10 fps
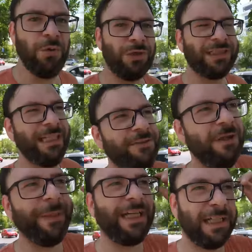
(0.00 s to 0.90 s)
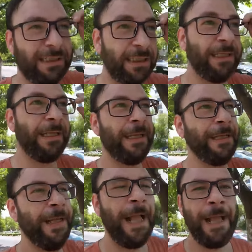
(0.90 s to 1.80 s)
was literally because
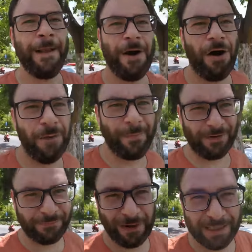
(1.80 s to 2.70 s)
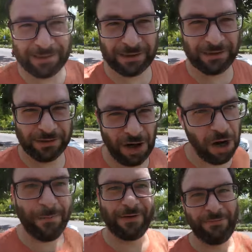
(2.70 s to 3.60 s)
all my friends,
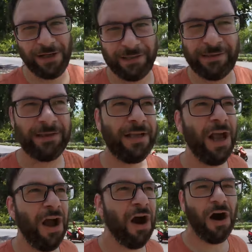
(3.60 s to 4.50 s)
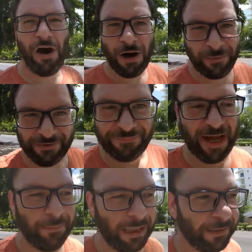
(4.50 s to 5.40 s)
all my friends, all my
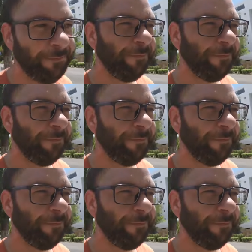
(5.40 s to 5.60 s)
family,